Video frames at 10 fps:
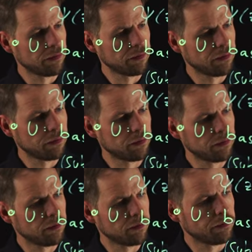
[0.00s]

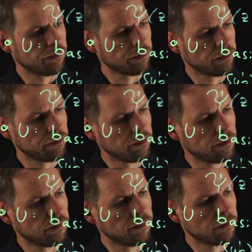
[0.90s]

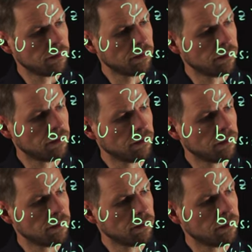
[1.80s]

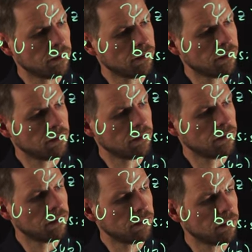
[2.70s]

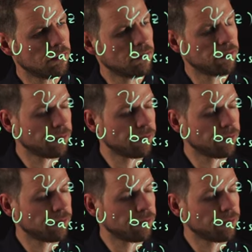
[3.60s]
(no one is talking)